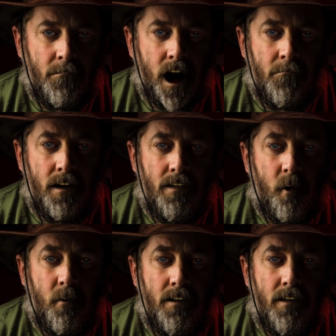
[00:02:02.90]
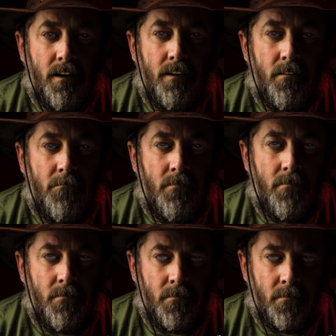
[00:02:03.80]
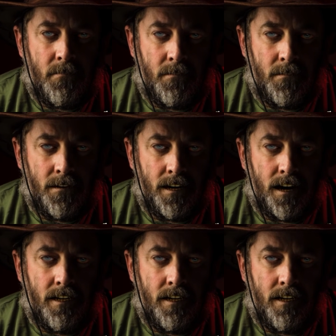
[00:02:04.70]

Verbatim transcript: public school system. In the